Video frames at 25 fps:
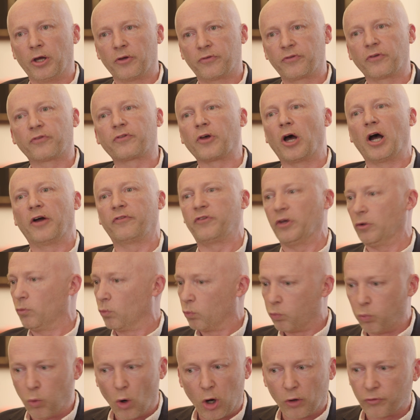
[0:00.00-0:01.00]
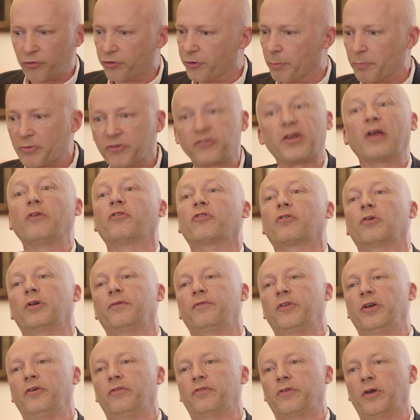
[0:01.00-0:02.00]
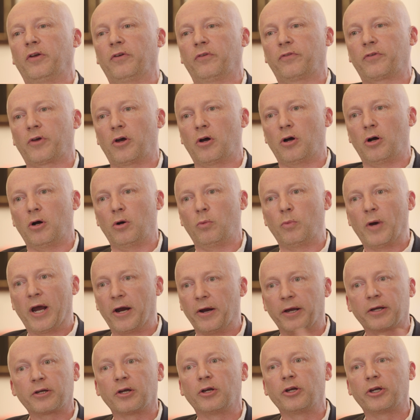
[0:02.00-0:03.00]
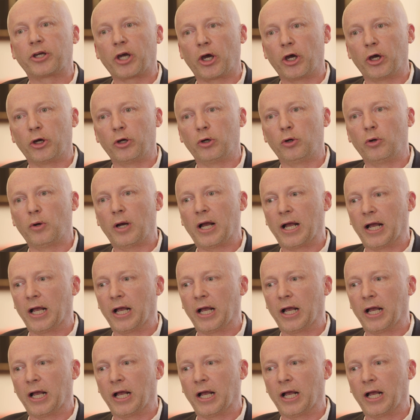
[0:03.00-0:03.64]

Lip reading: society what the potential of these things are, where it can go.